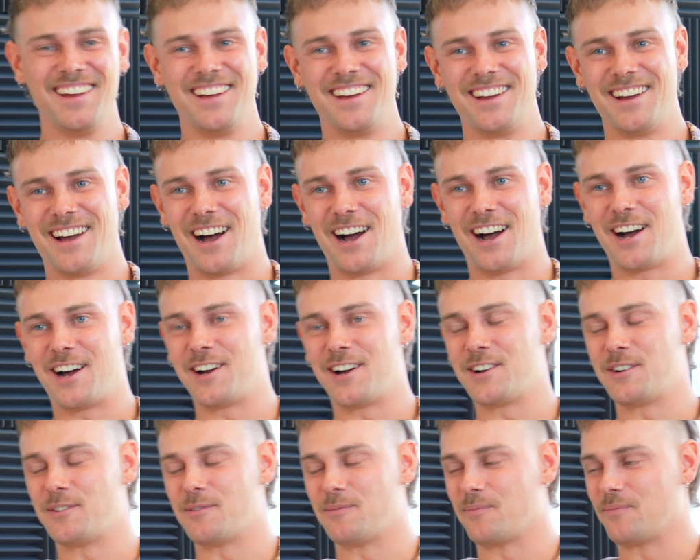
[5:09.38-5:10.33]

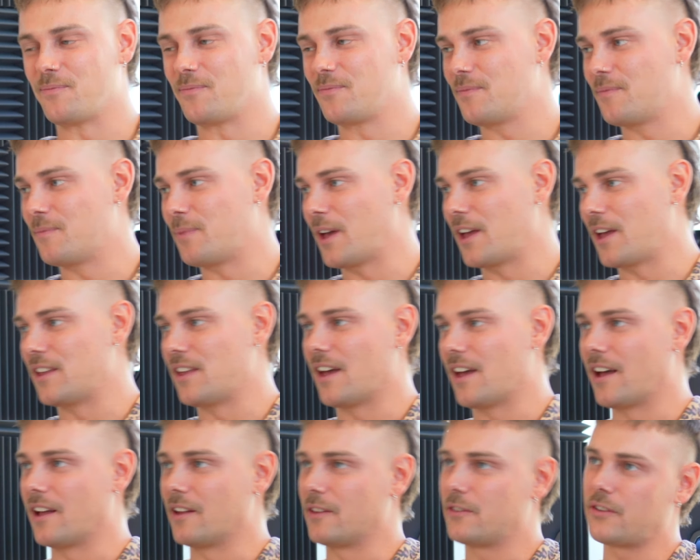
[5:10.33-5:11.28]
But
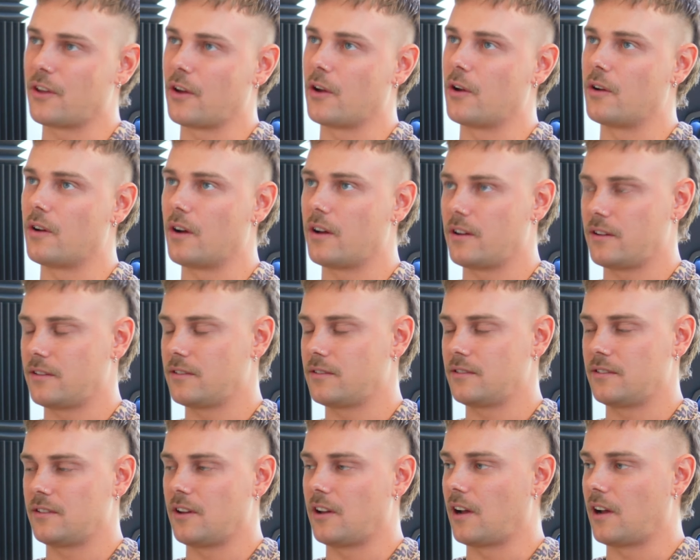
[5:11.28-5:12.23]
yeah, so
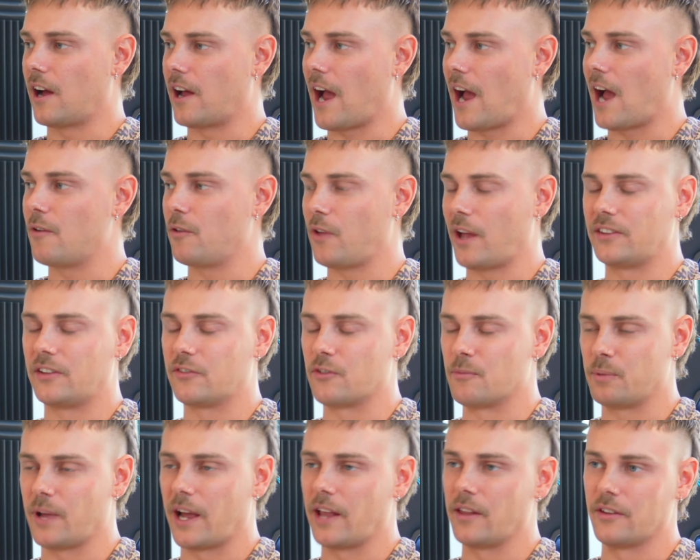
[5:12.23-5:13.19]
I have like
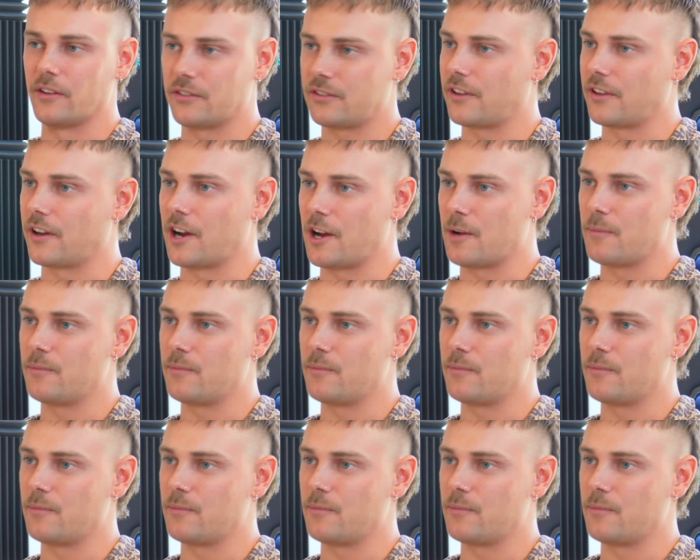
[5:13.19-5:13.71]
different playlists set up.